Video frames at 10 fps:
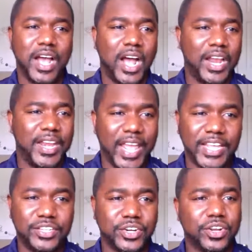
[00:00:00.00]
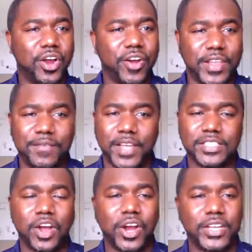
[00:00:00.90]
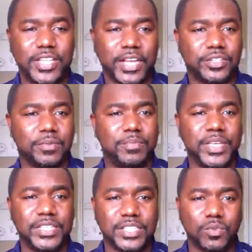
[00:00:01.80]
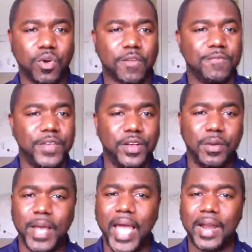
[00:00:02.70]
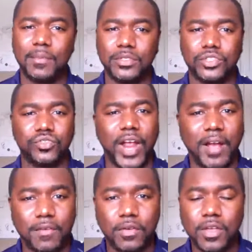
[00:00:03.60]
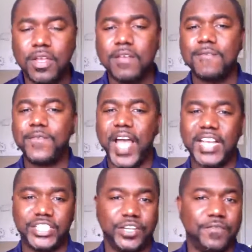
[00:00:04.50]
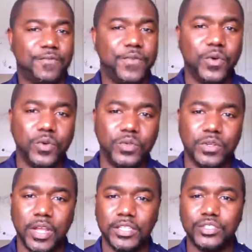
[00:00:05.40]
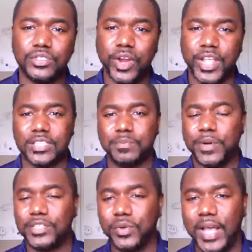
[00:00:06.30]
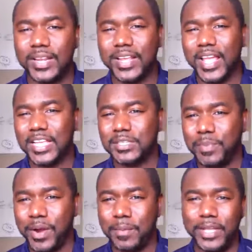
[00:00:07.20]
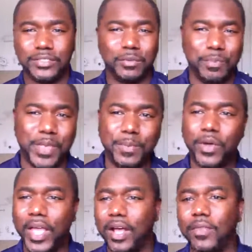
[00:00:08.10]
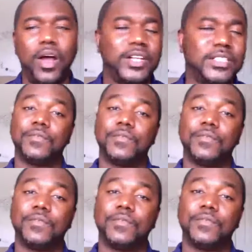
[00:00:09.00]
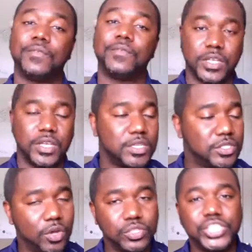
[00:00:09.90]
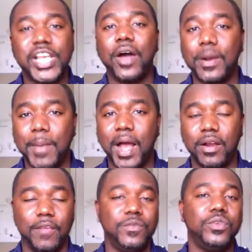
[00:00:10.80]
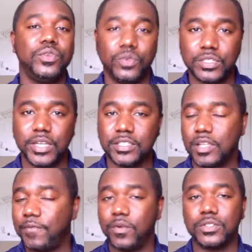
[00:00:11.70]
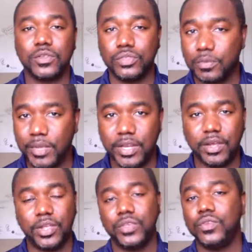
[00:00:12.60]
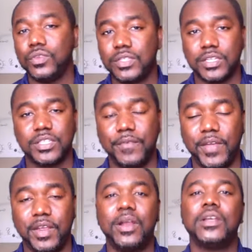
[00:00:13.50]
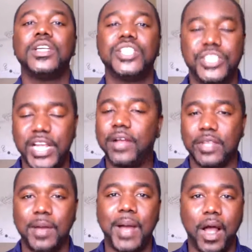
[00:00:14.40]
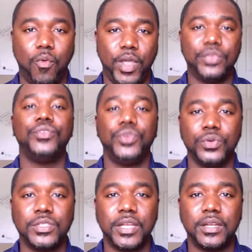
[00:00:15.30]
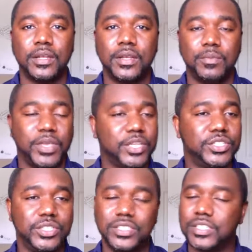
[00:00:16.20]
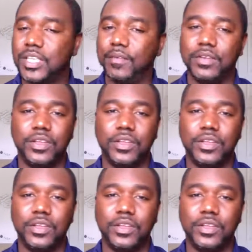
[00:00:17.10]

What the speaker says: nature, current events, architecture, business work, film, animals, travel, fashion, food and drink, spirituality, experimental, people, health. Love to the photographers. So shout them out. If you use their stuff on social media or you use their stuff anywhere, shout them out when you use it, because you're just